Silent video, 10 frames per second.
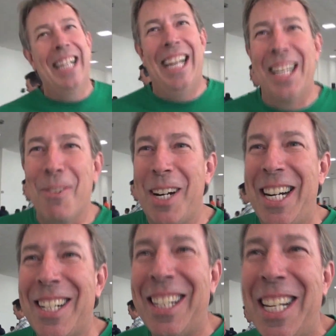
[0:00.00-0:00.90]
I love the
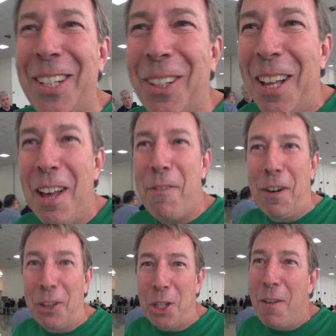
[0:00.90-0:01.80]
hill now.
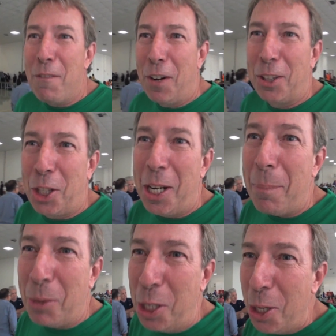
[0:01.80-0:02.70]
Here he is. For
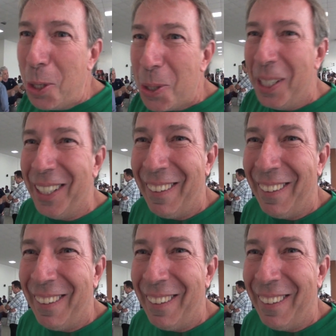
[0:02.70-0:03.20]
trip two